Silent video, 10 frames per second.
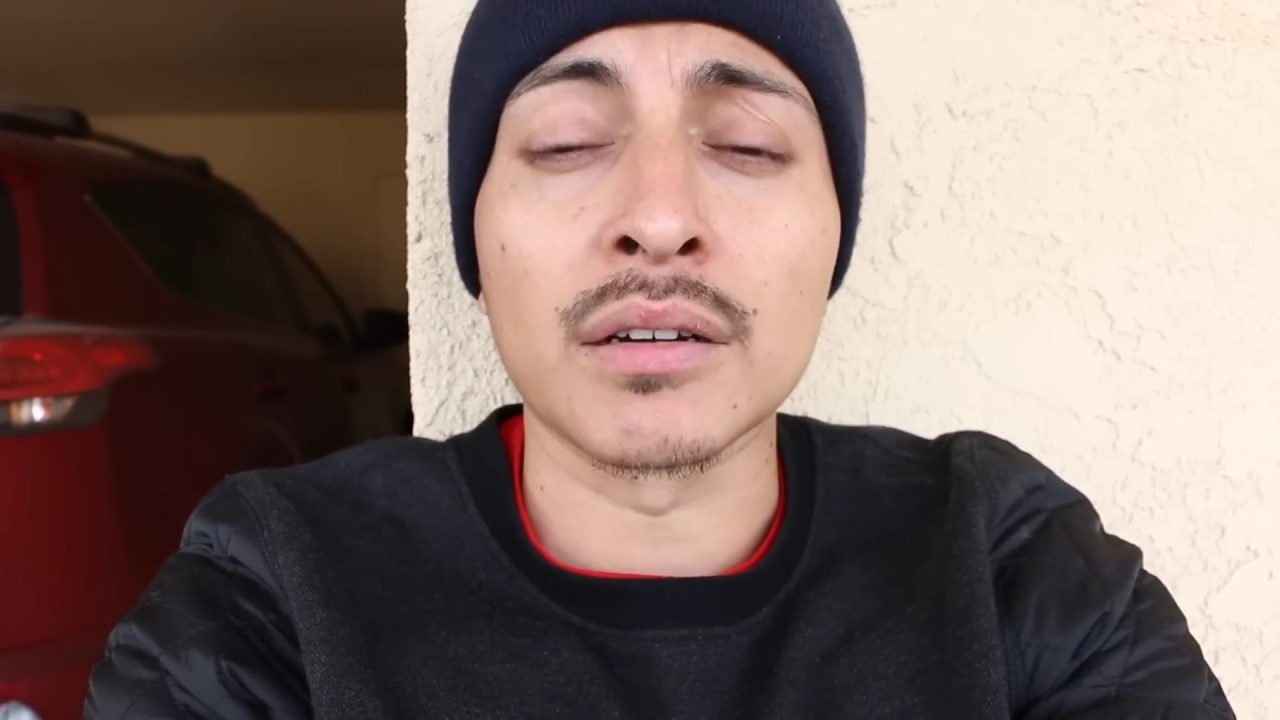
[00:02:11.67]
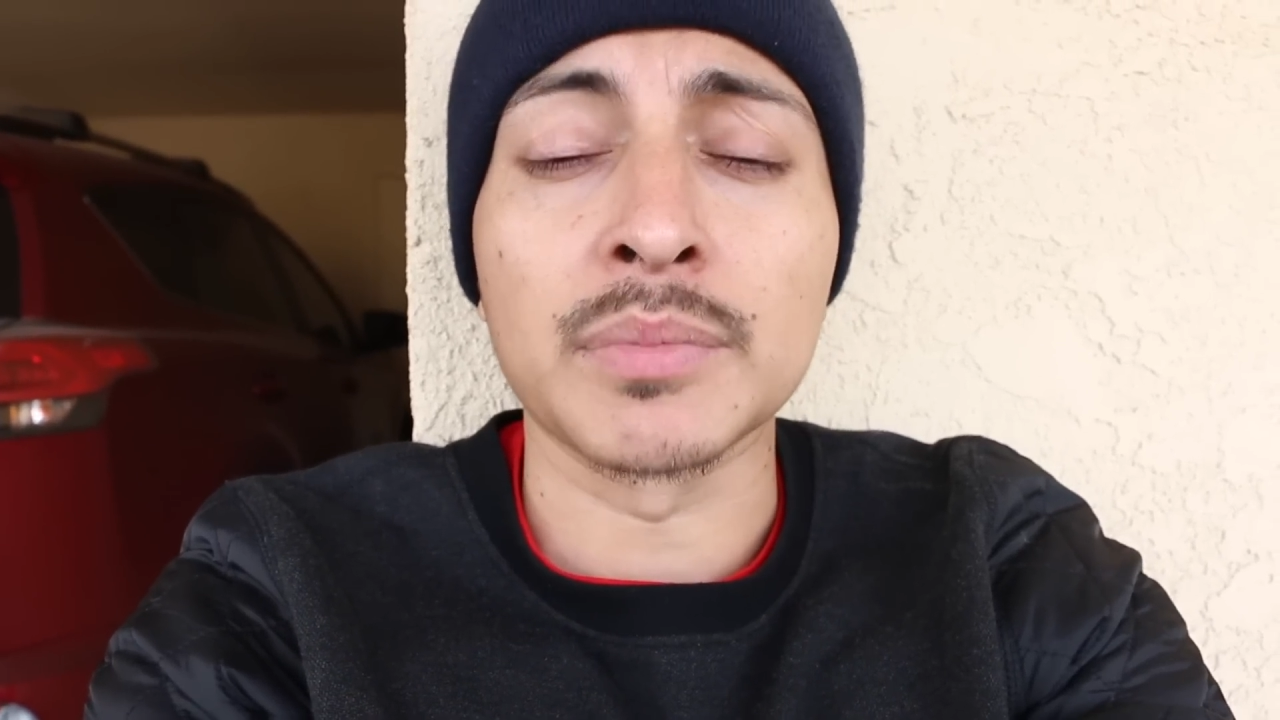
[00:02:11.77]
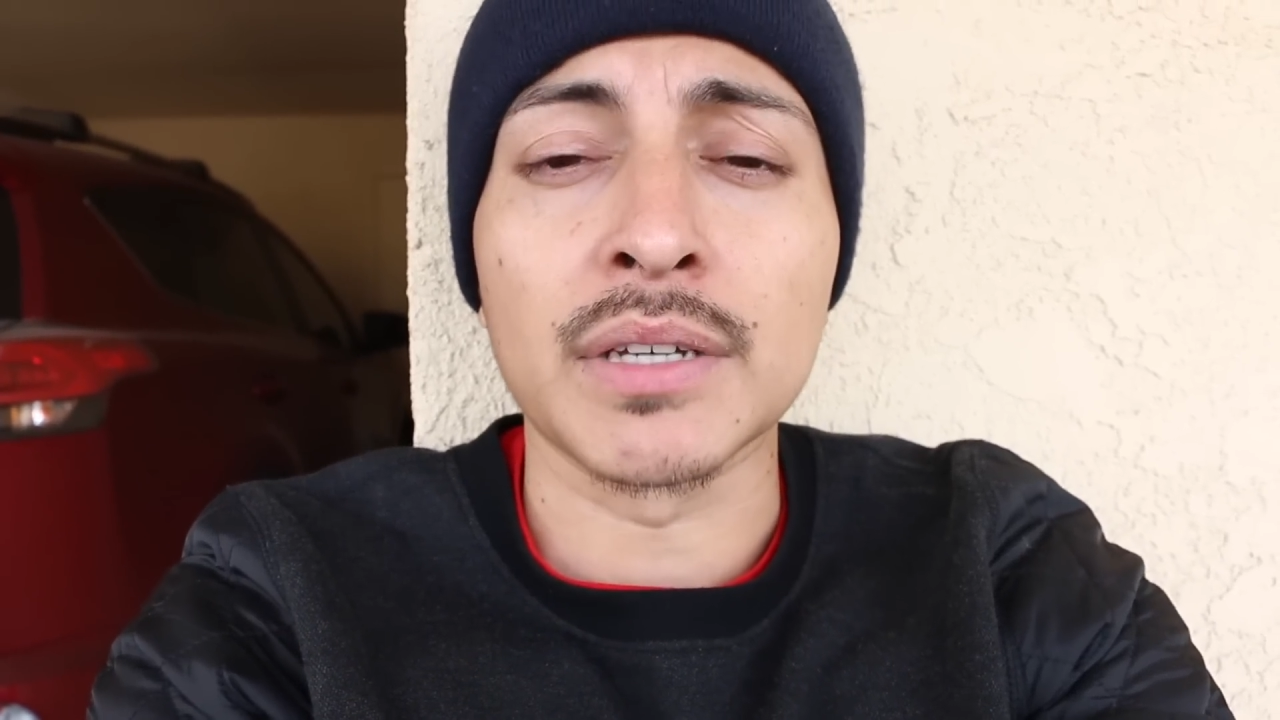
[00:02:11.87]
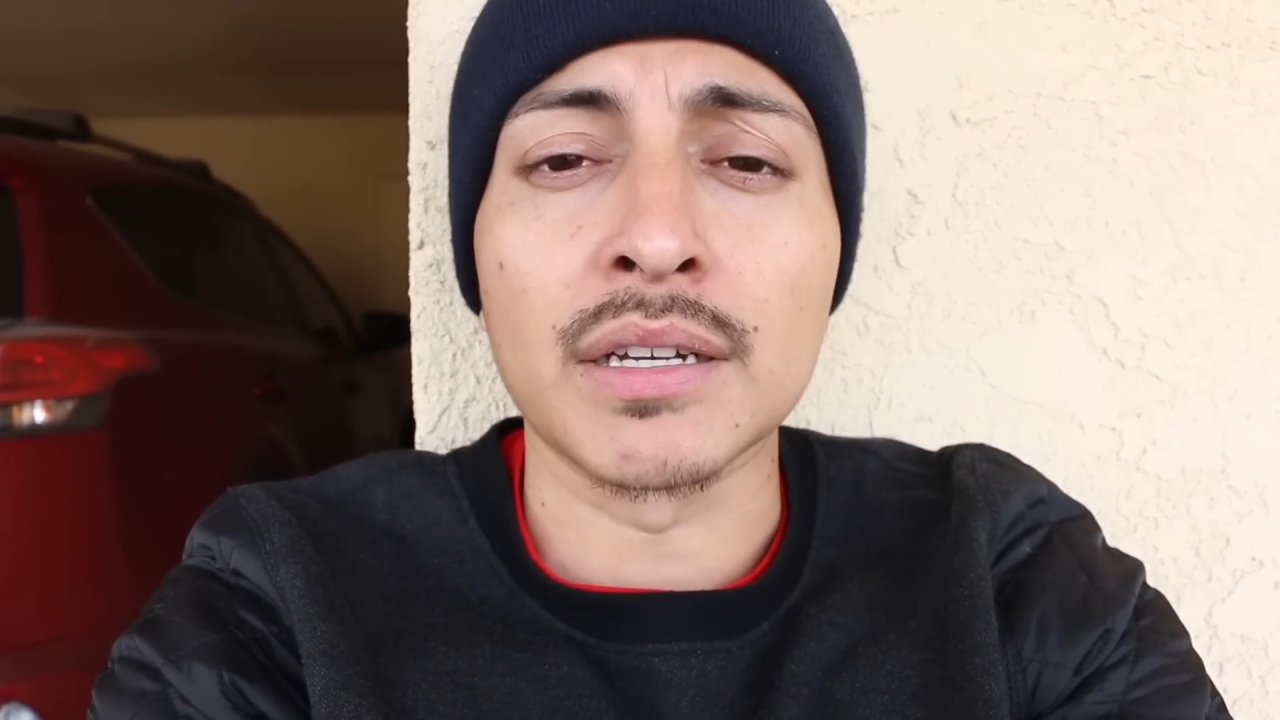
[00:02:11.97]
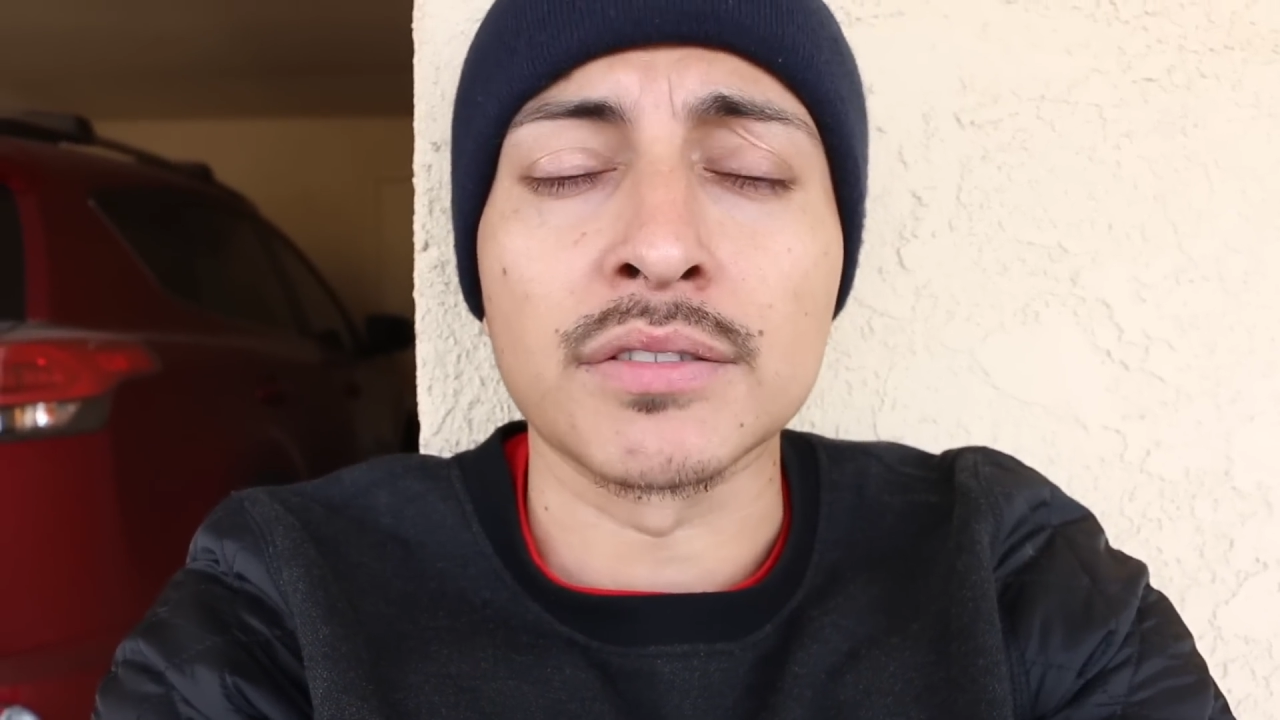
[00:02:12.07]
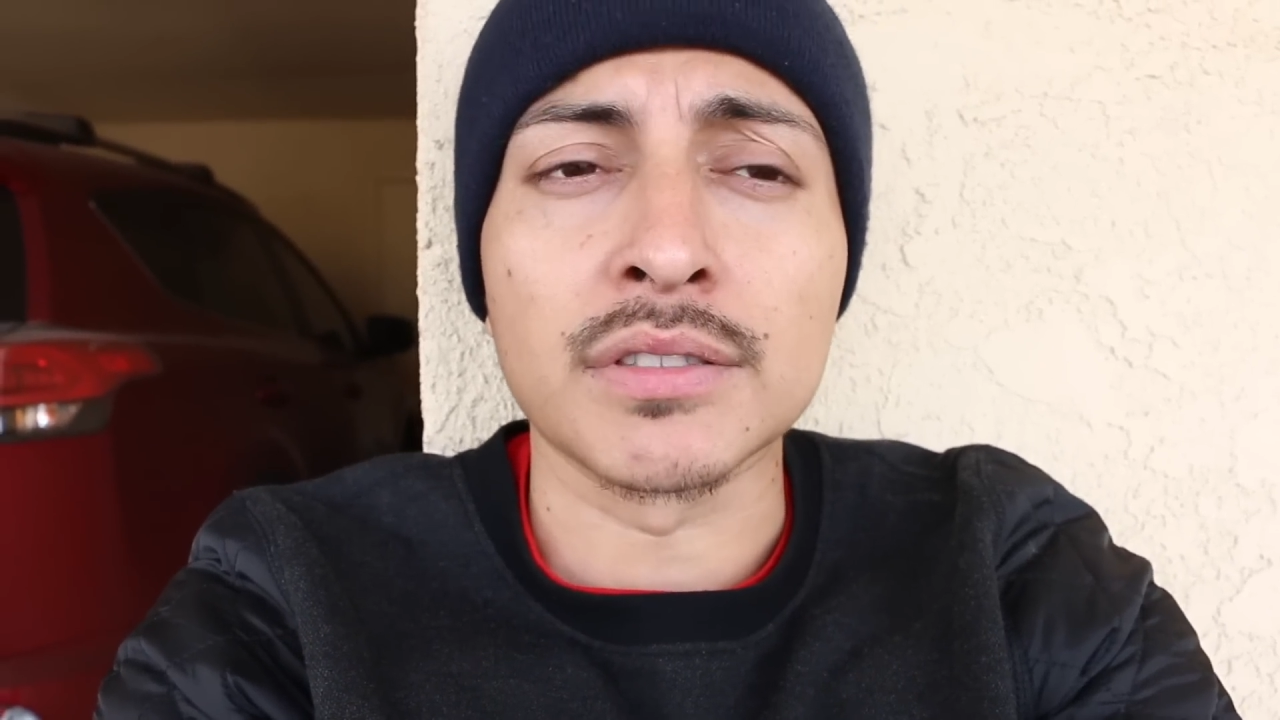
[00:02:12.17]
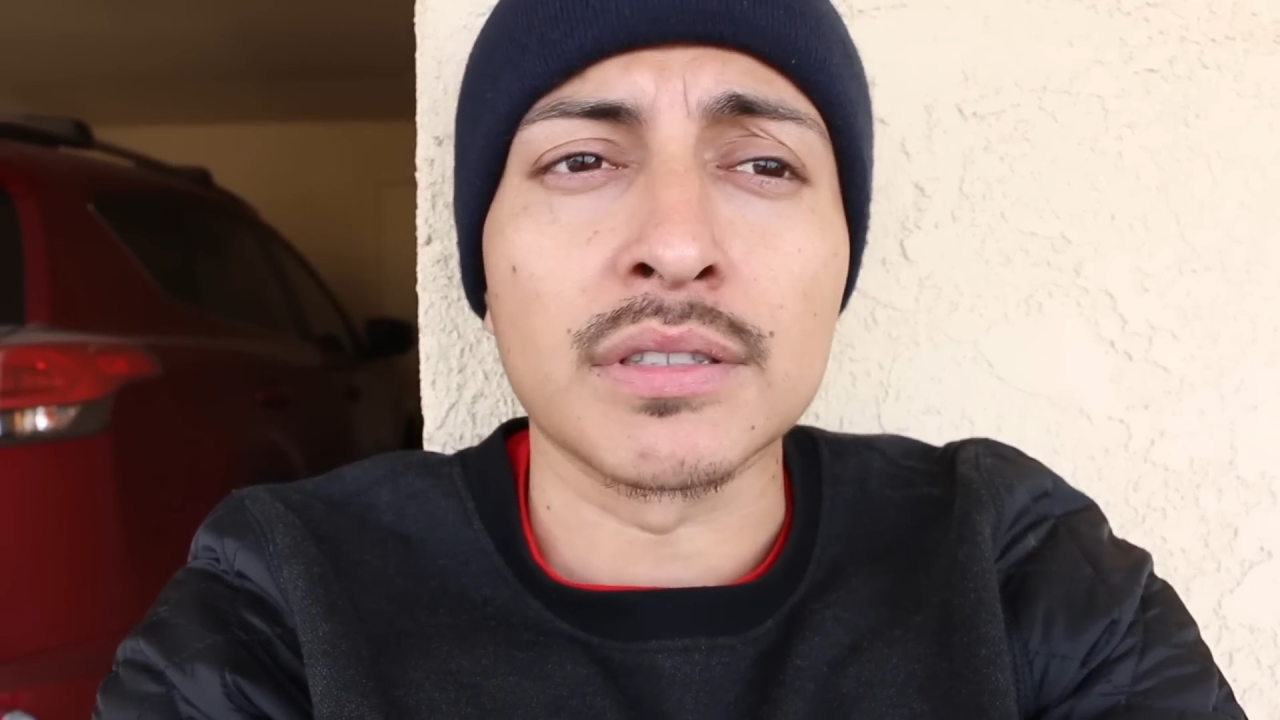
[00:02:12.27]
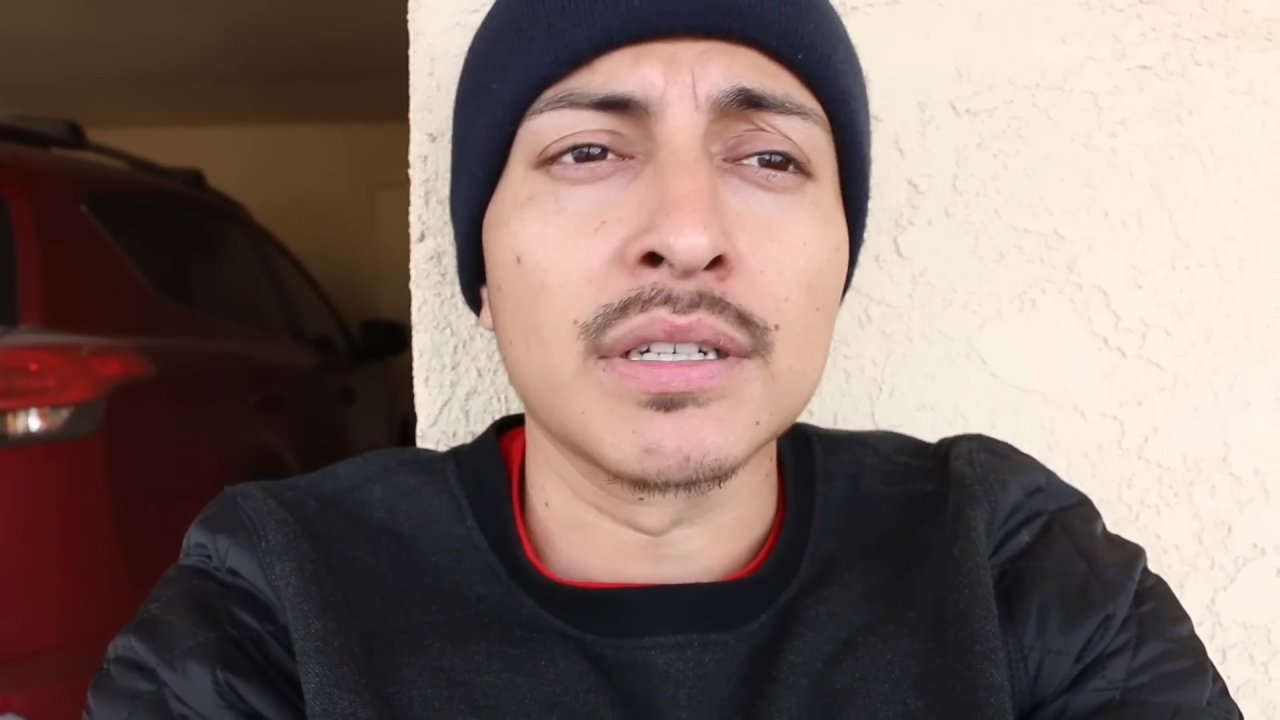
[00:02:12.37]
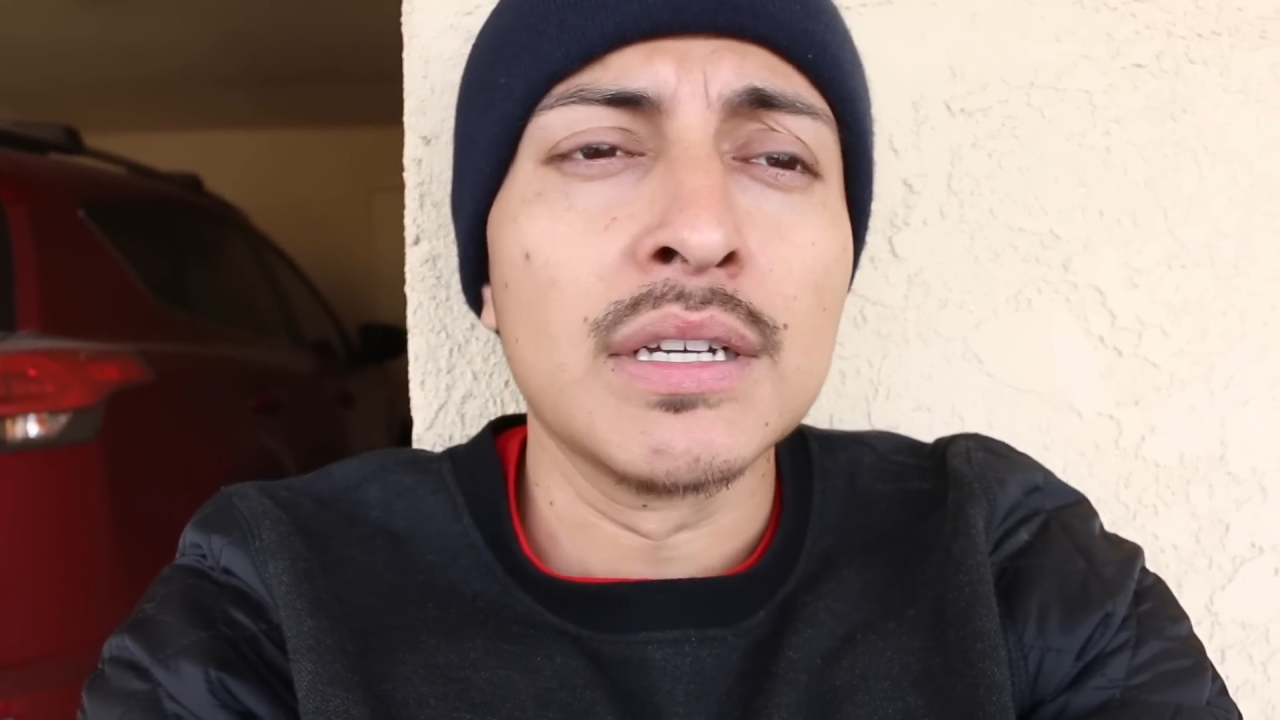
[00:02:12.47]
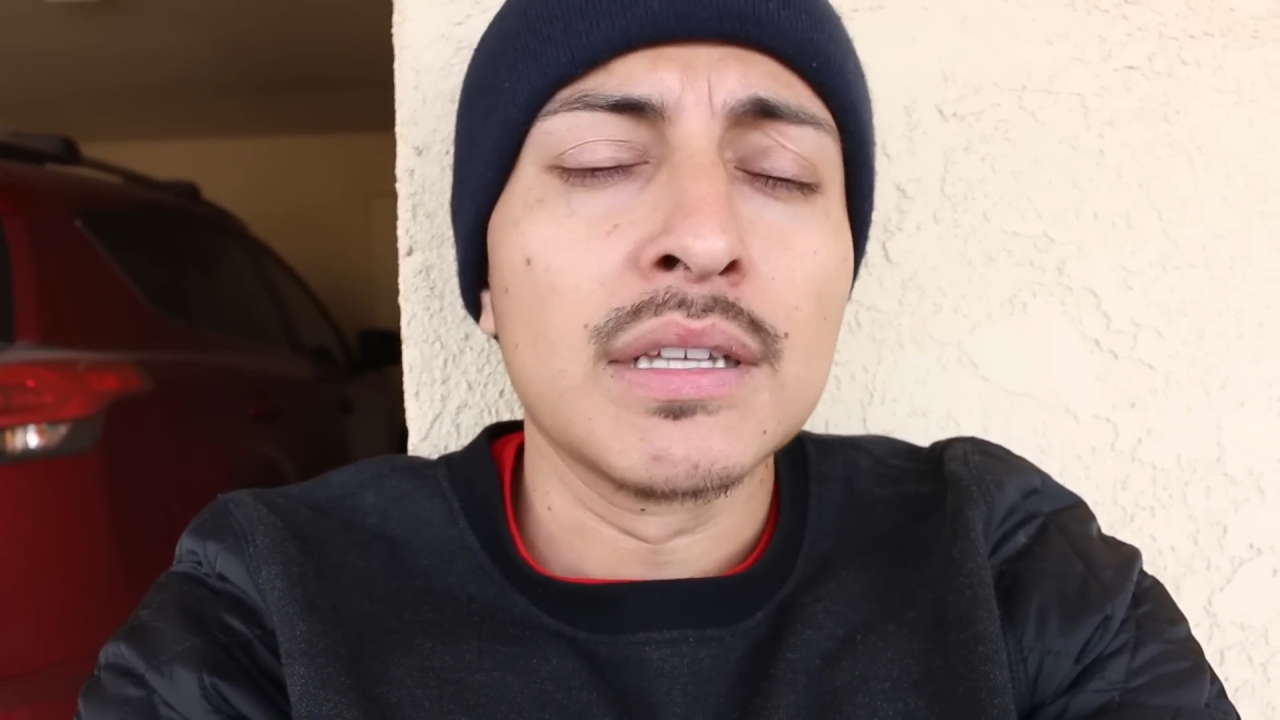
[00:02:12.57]
up the
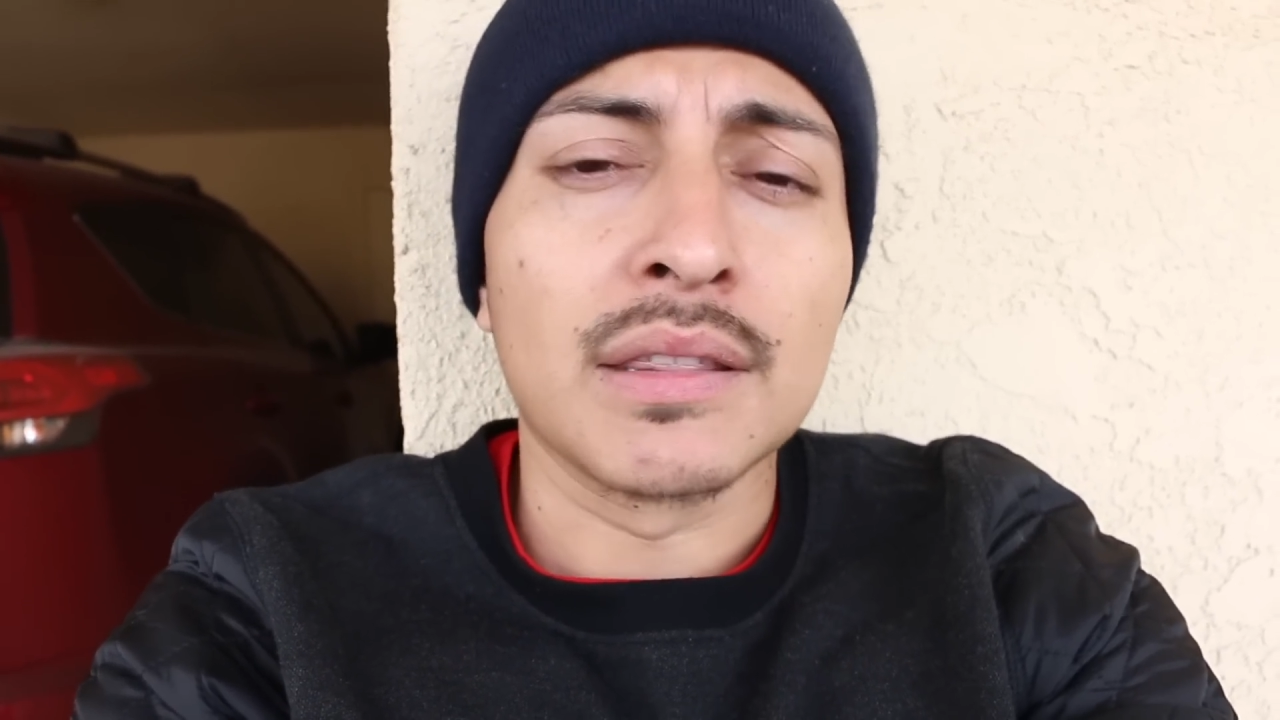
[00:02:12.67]
engine.